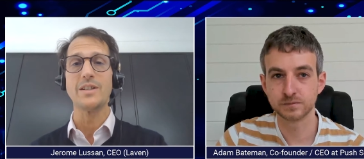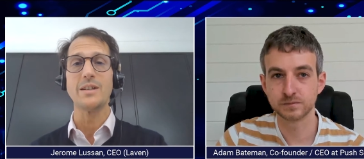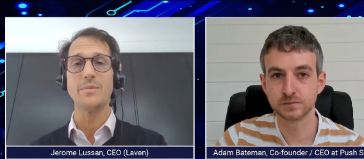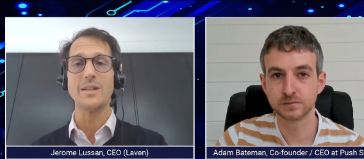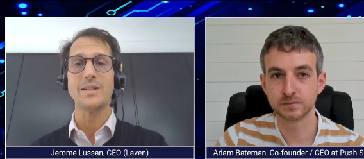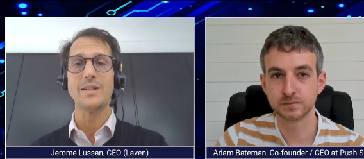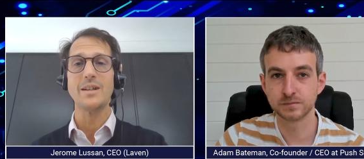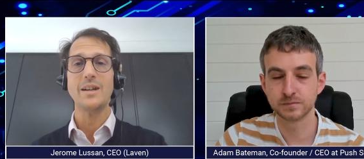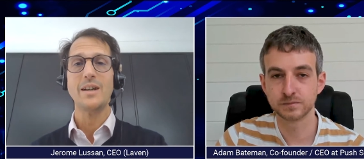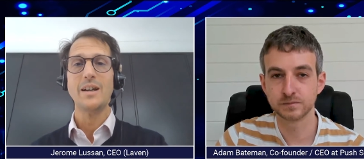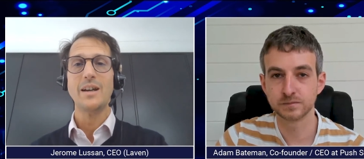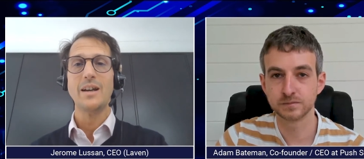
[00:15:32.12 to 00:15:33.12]
Speaker 1: legitimate
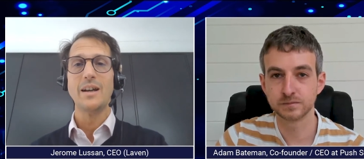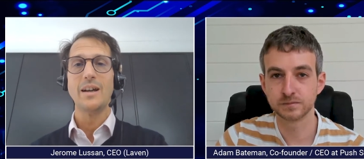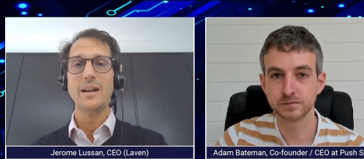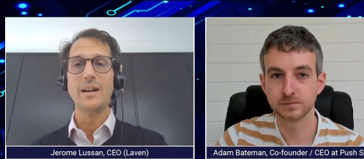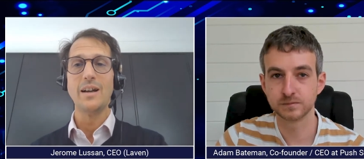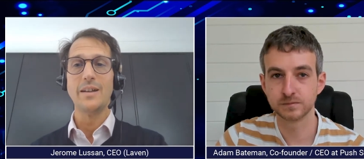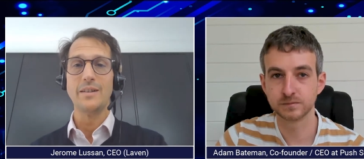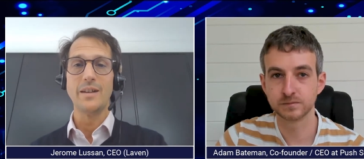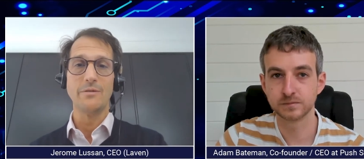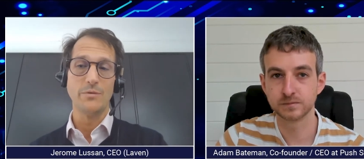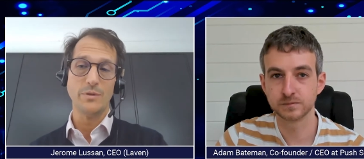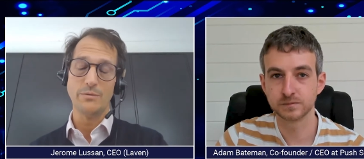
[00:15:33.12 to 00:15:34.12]
uh,
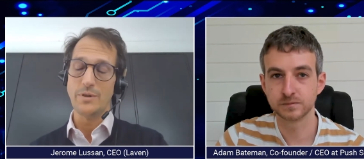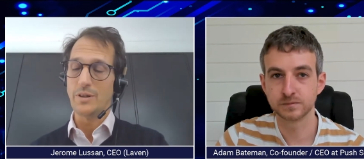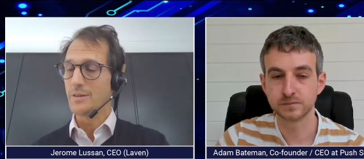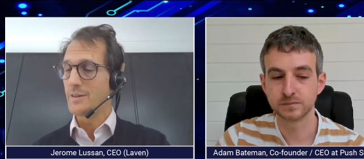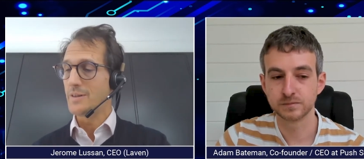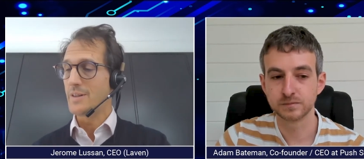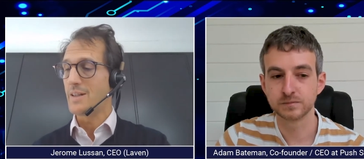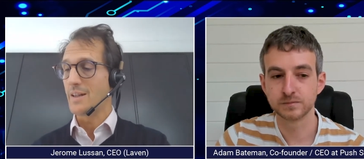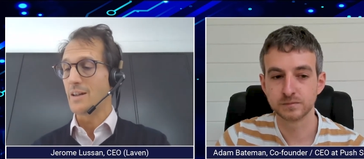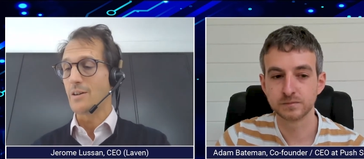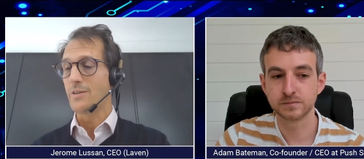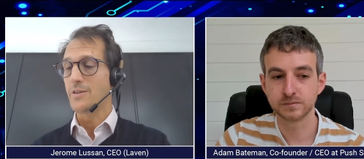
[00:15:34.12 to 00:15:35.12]
and and we, you know
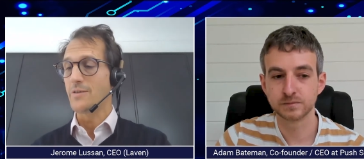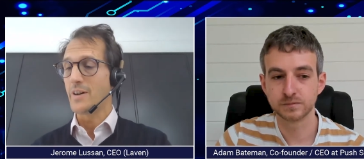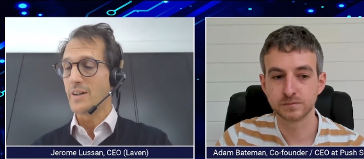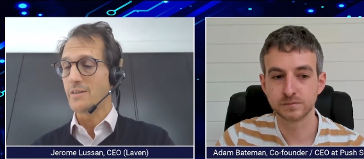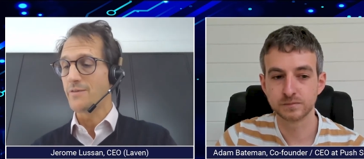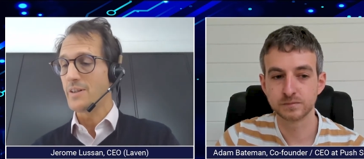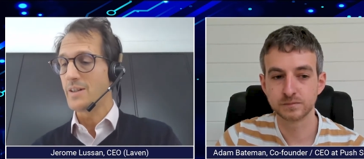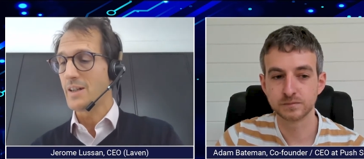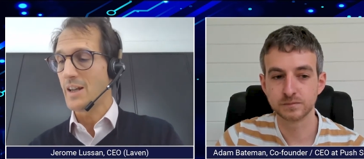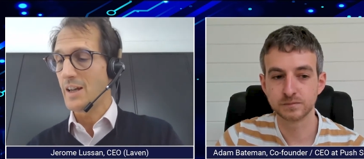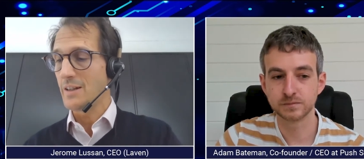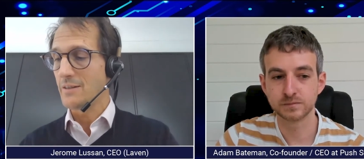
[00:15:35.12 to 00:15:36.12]
this includes very
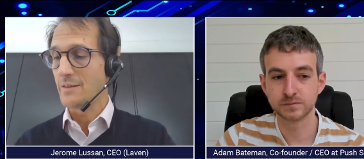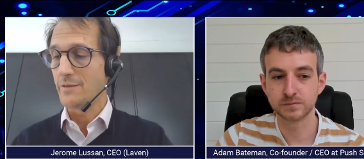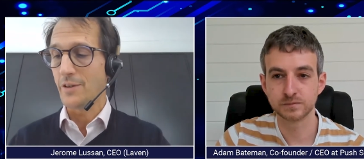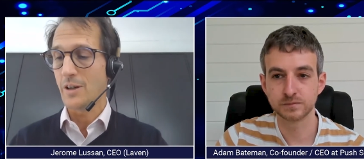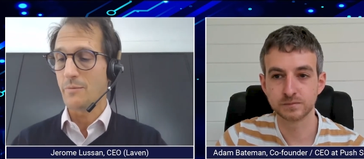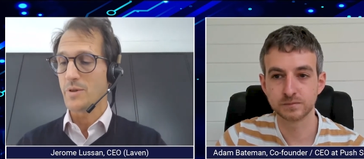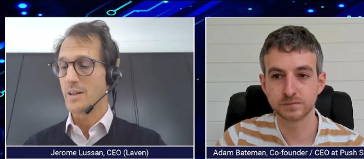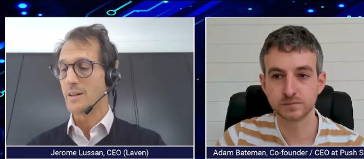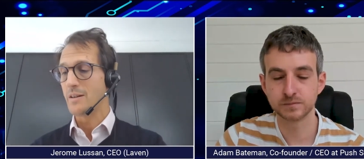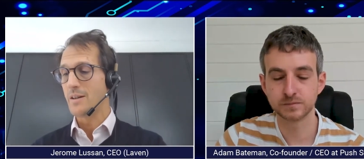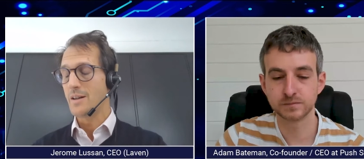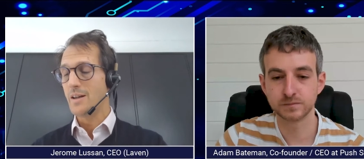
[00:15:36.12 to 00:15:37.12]
sophisticated firms
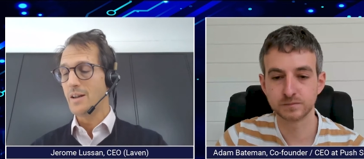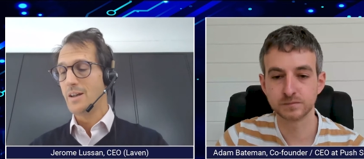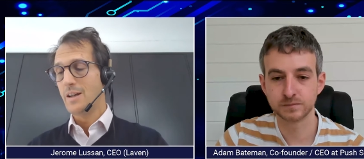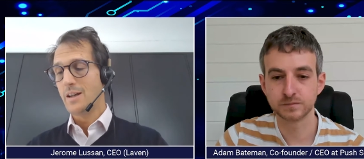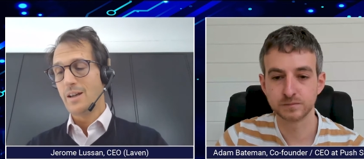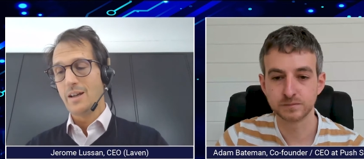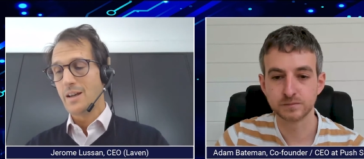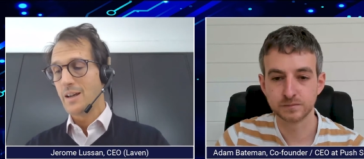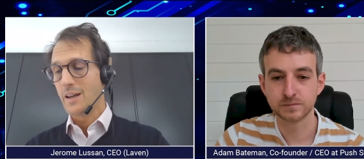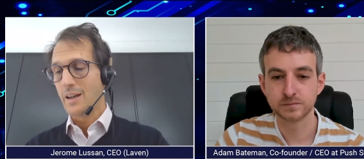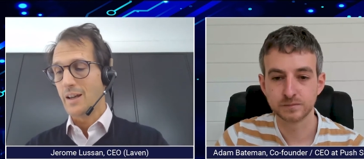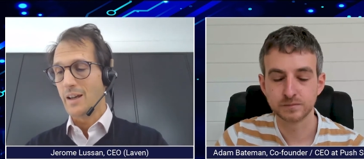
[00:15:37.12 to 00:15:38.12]
and
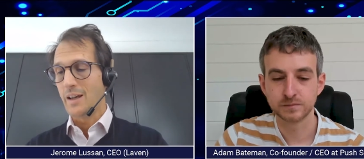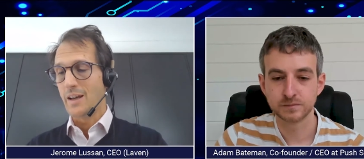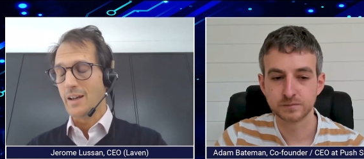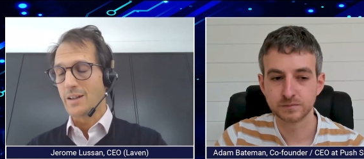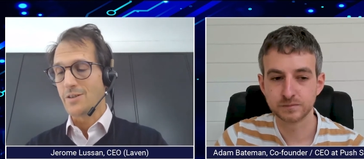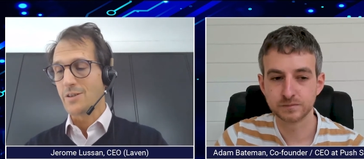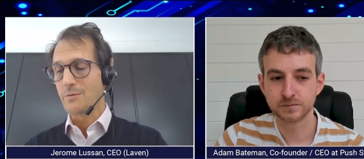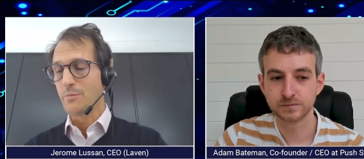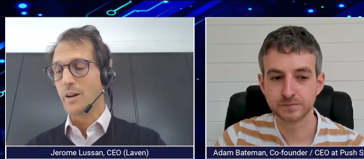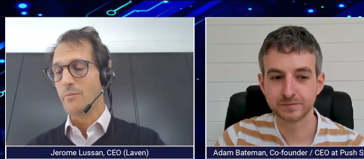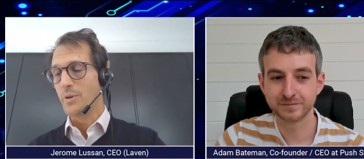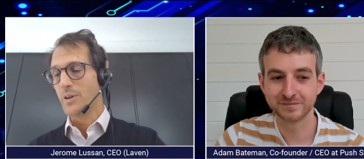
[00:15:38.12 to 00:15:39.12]
it's
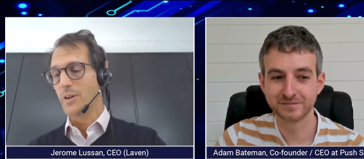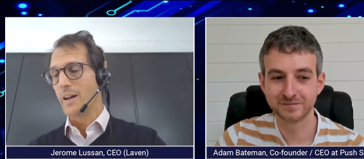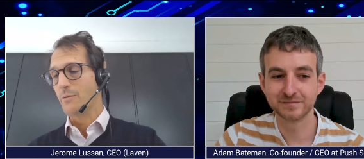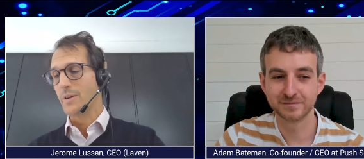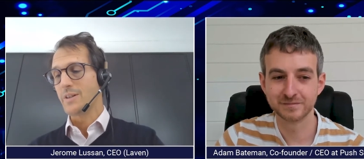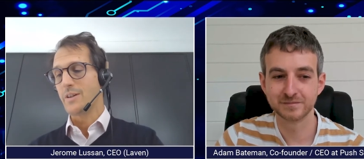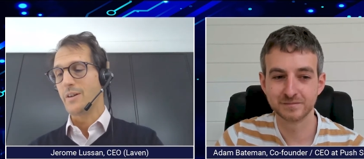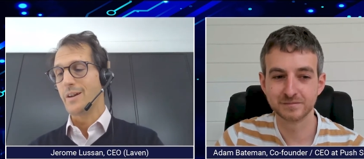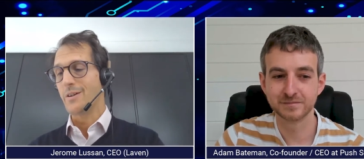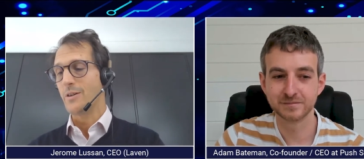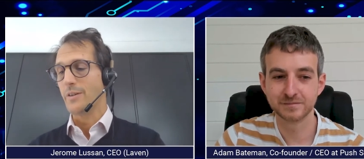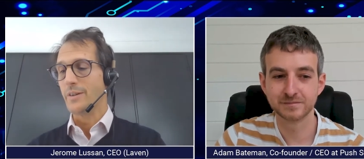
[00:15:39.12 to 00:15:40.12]
just mind-boggling what's
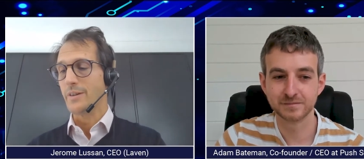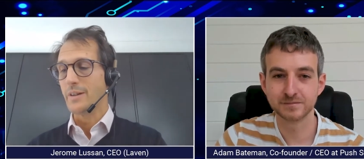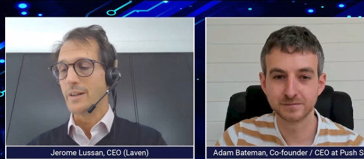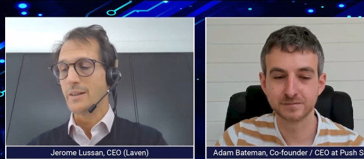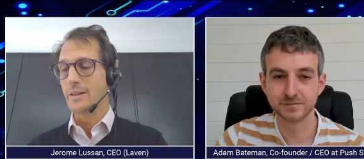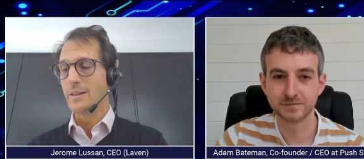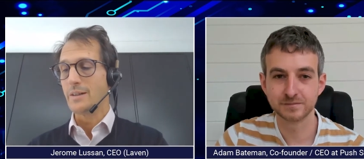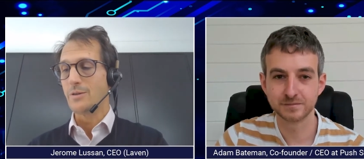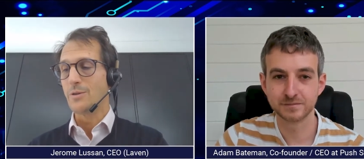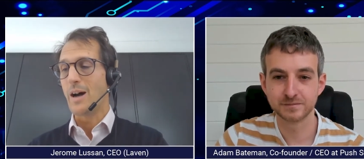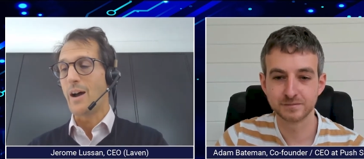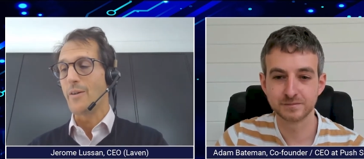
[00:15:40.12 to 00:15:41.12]
going on uh,
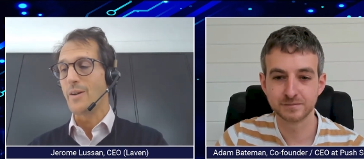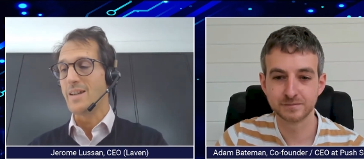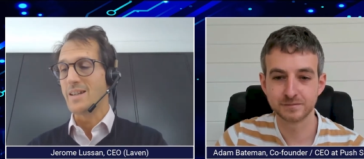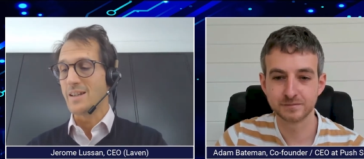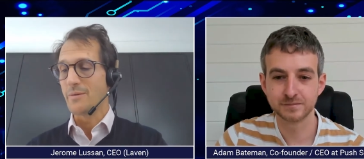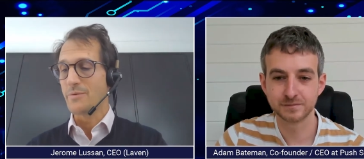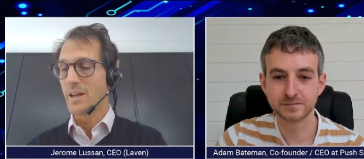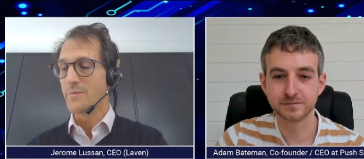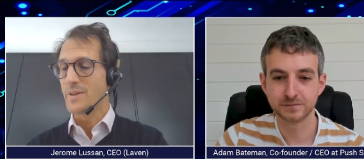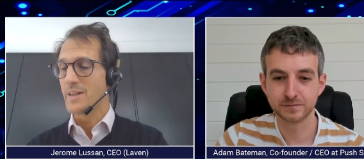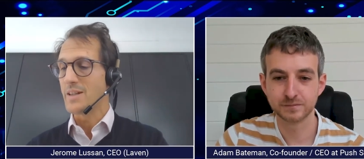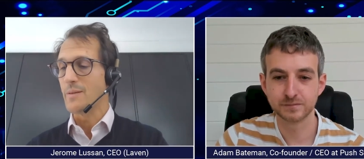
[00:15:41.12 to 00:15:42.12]
or how easy
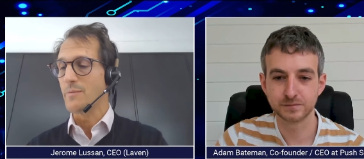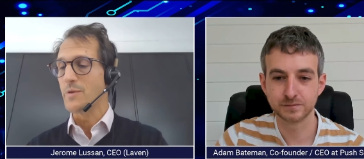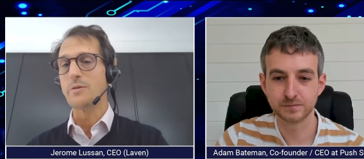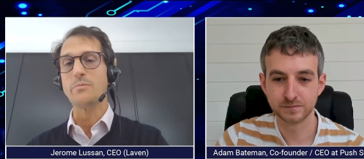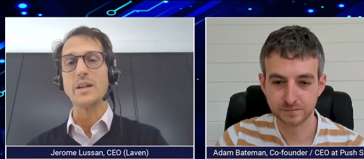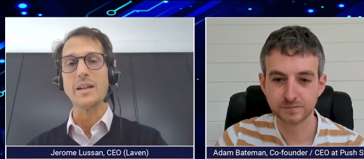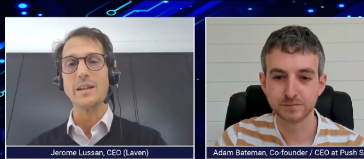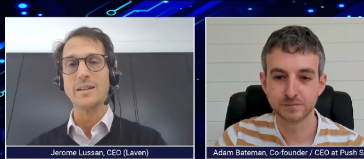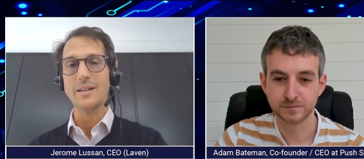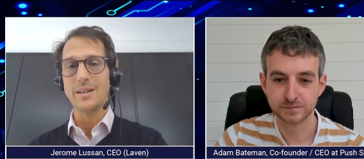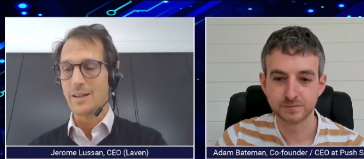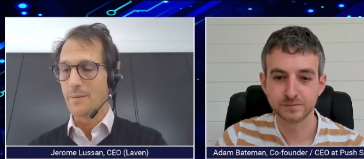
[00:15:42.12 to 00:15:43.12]
sometimes it seems to
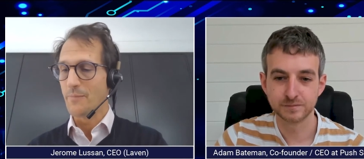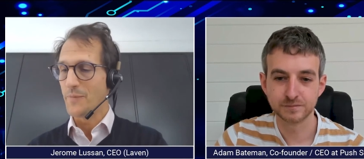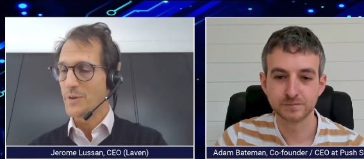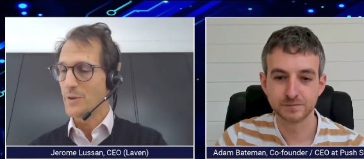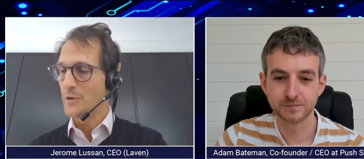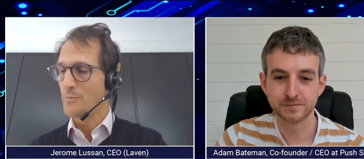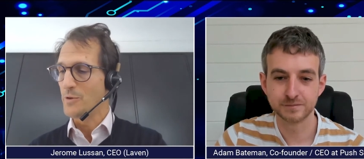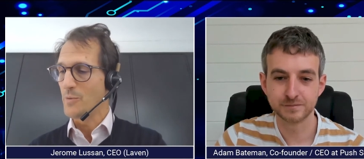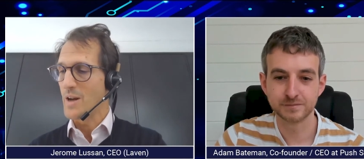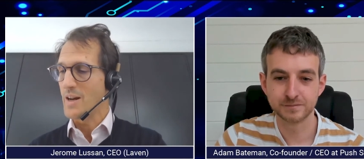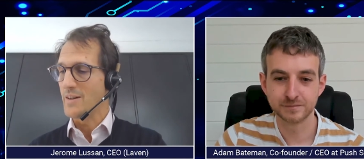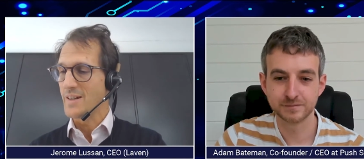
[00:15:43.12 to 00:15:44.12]
be um, so
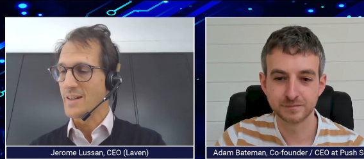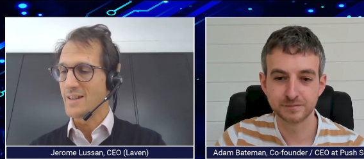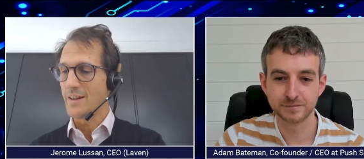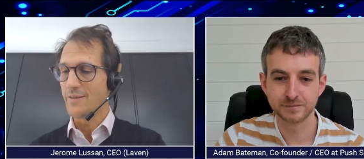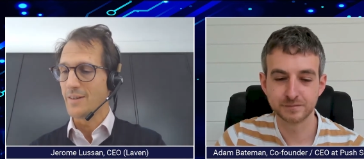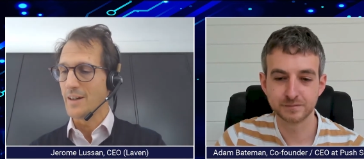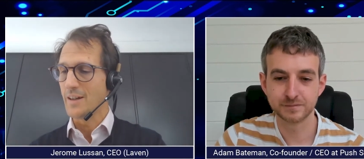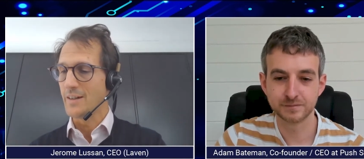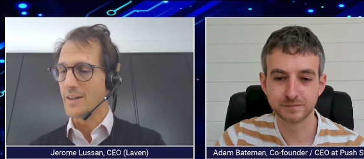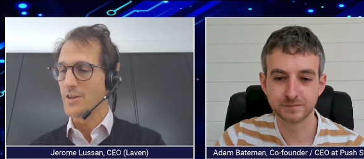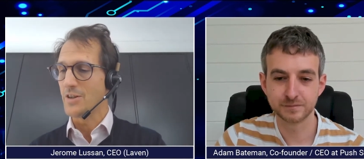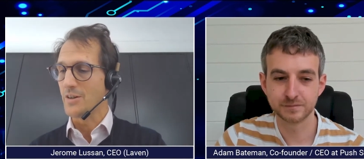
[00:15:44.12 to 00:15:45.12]
human weakness is
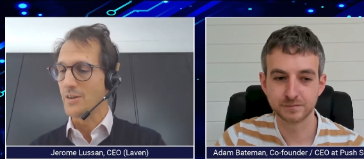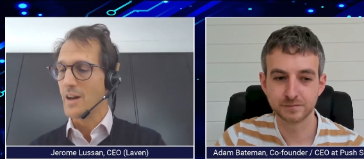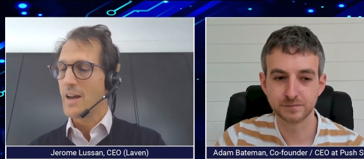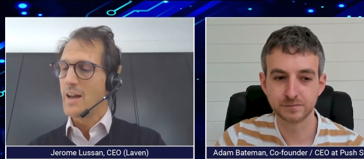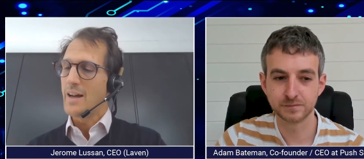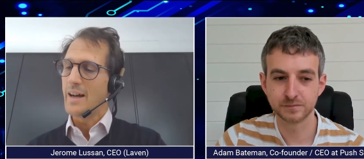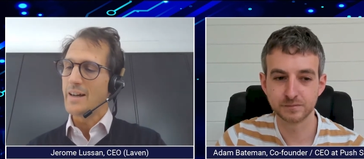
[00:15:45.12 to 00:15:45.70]
definitely an issue